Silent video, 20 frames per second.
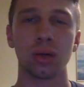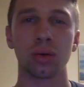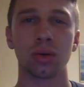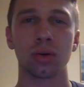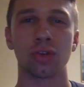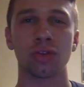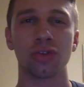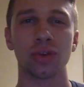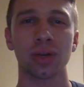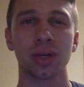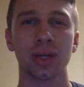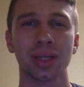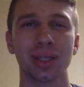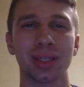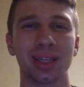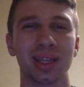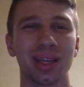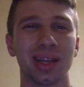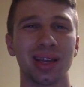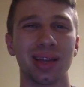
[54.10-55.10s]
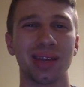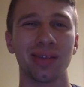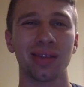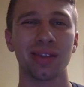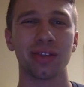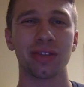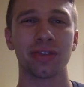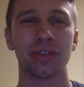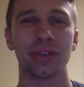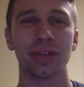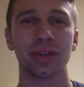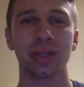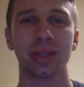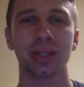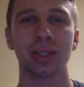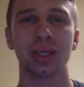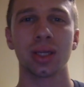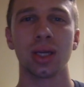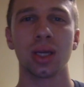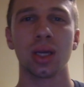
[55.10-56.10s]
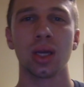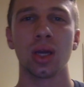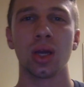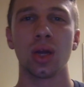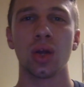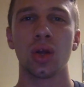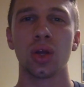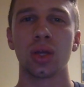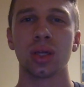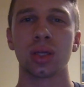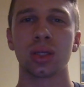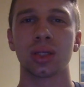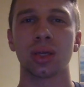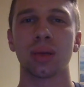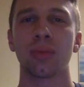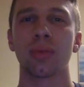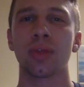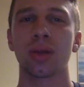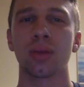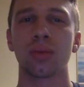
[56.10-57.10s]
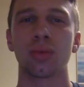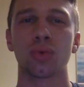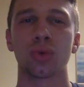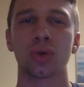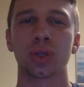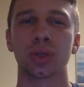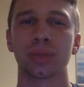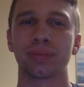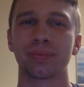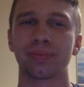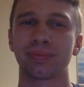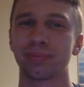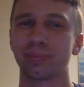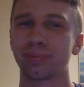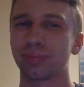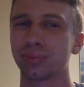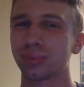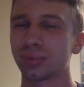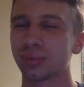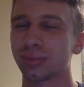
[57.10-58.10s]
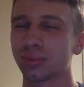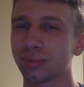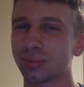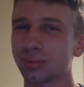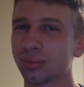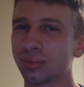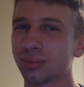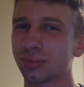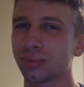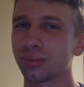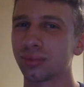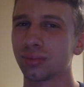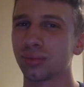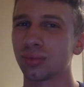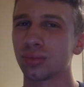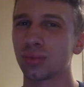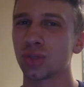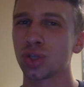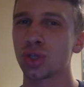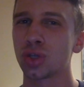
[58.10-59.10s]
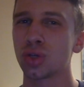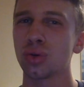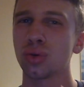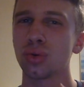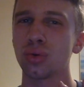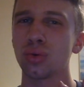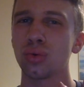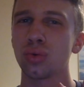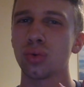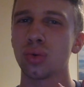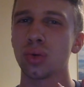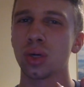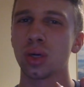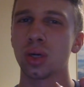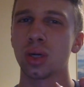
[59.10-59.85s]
tricks, and even the tricks, some of them were too